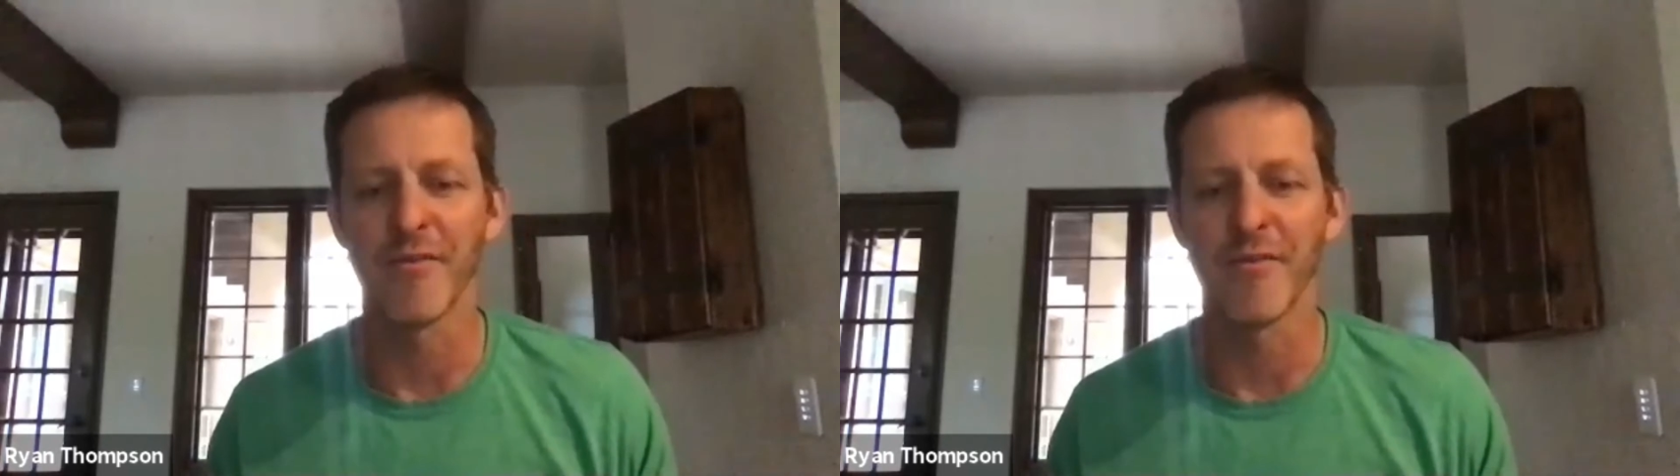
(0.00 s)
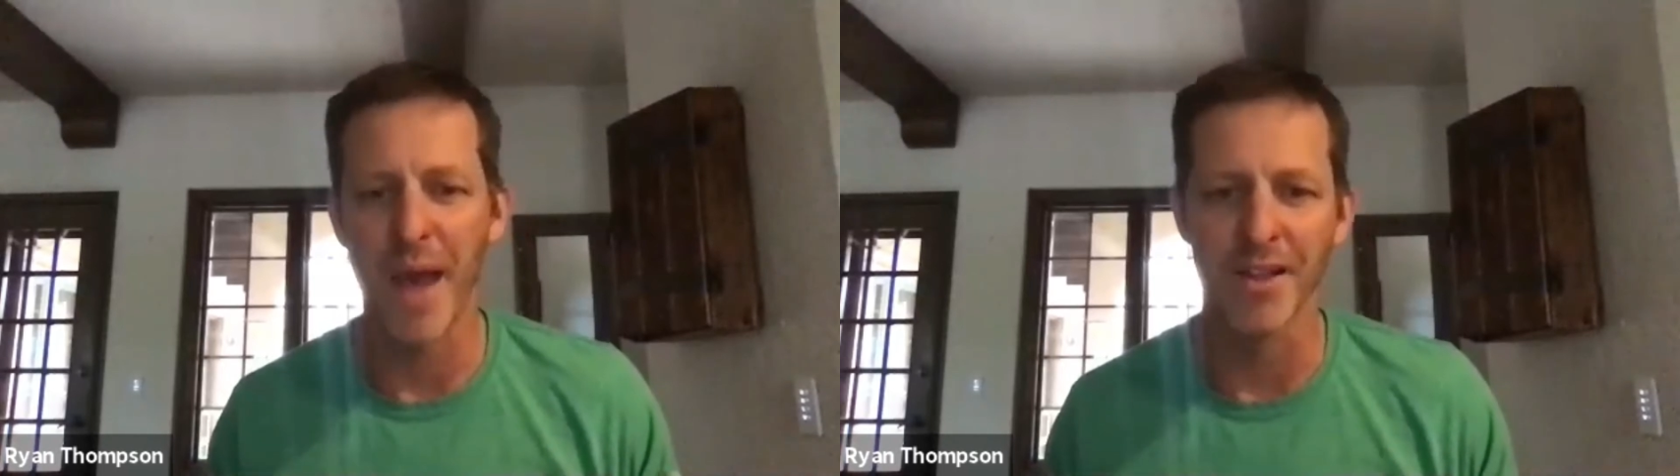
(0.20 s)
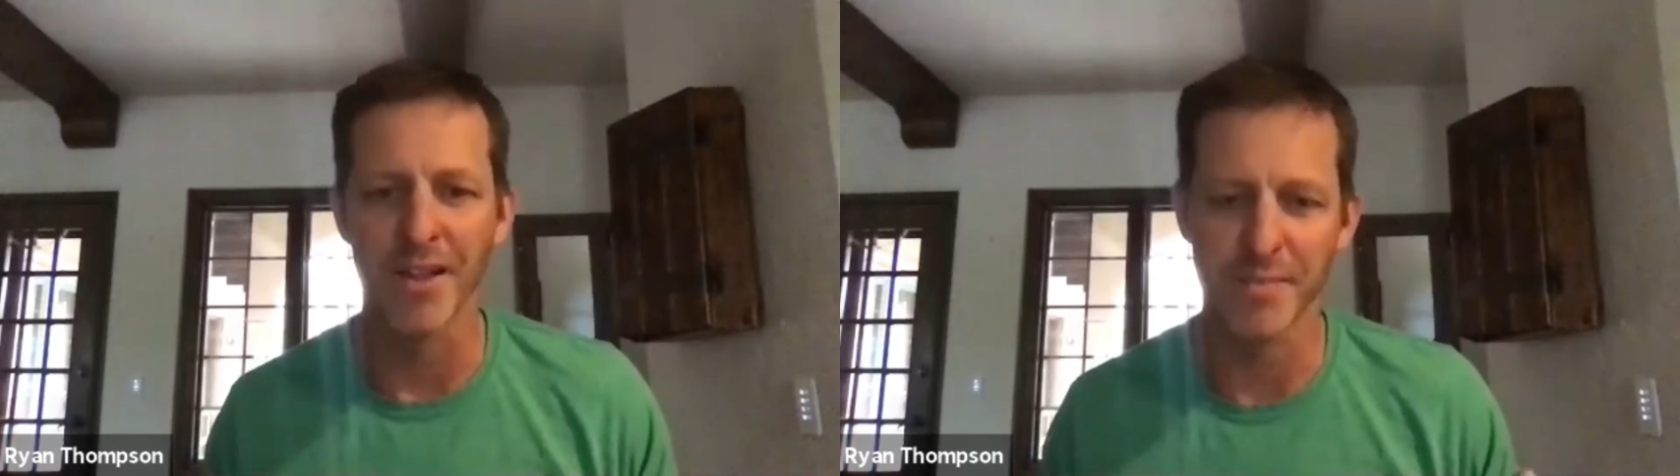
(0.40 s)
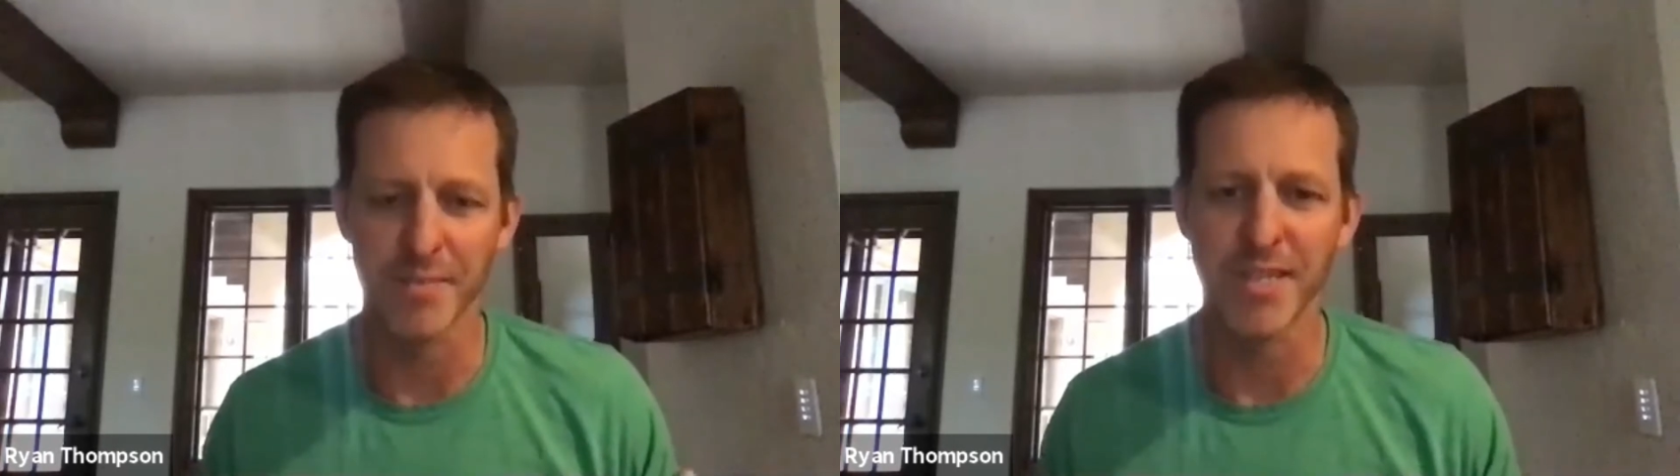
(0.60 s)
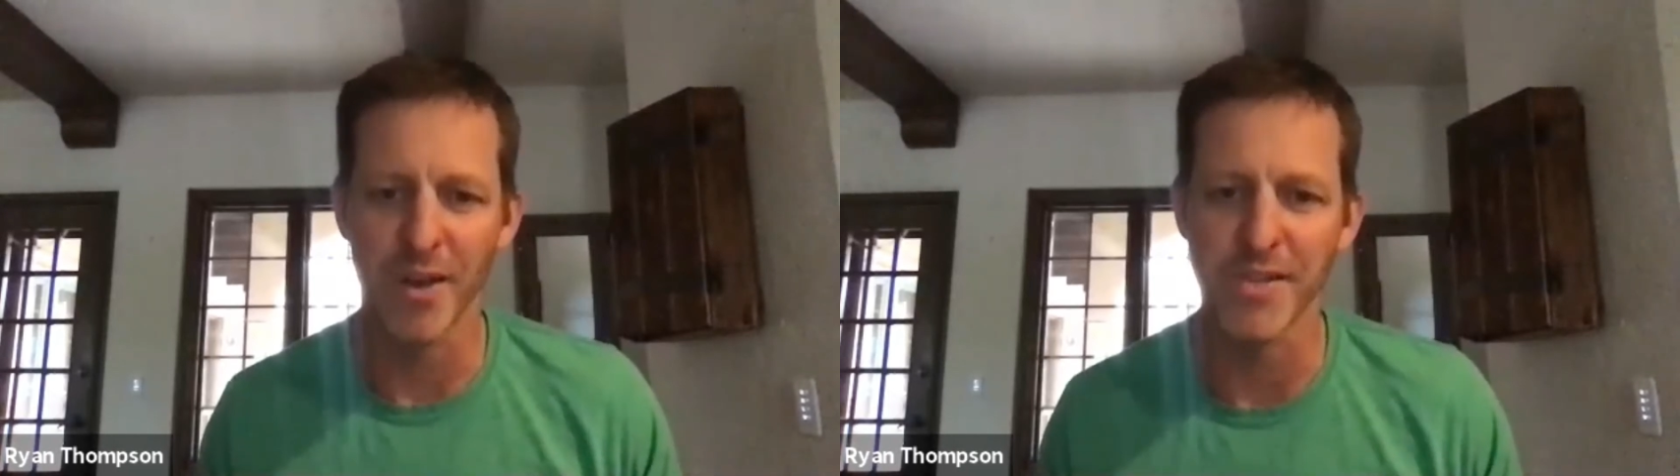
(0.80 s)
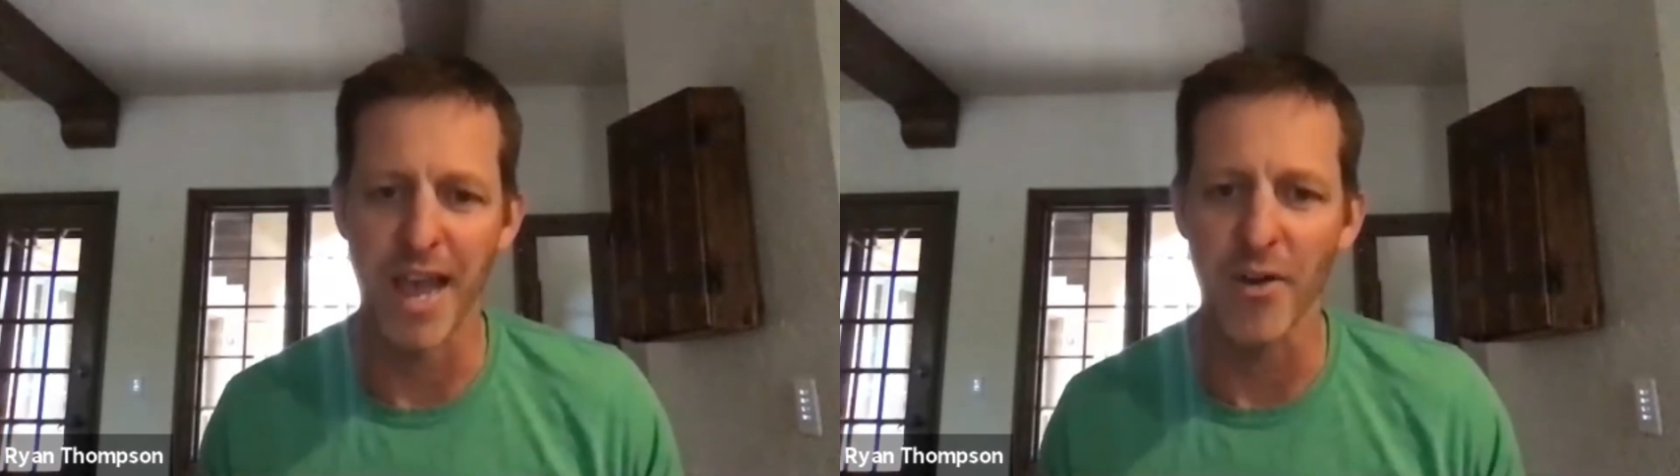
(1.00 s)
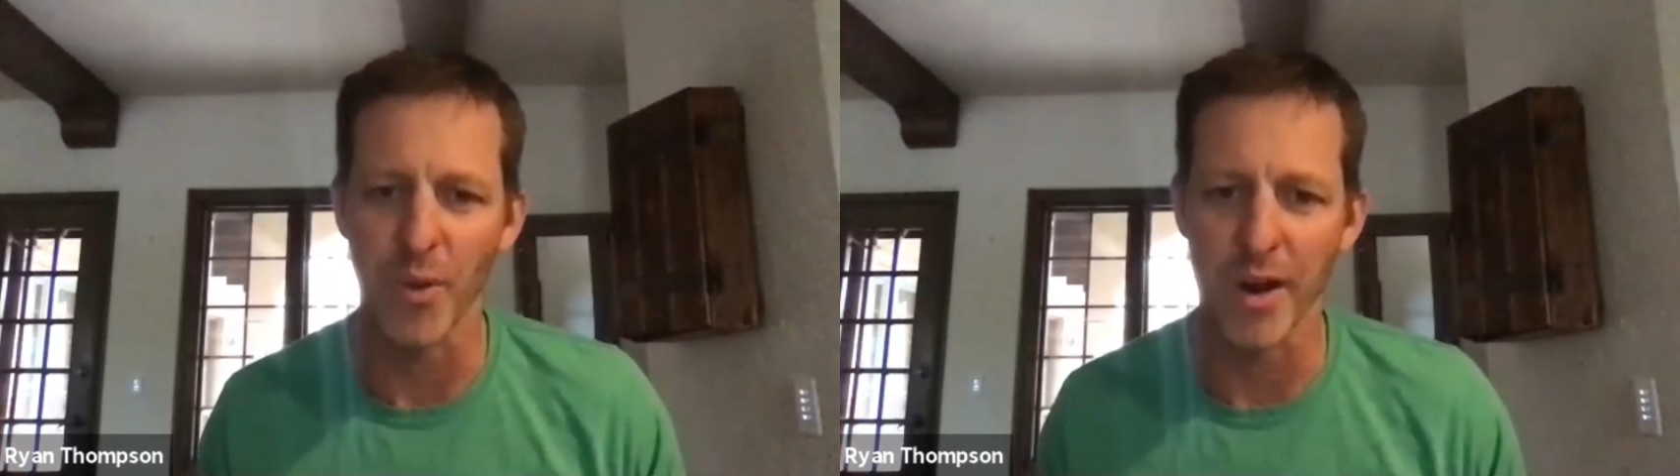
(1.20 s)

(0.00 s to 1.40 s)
balanced themselves out,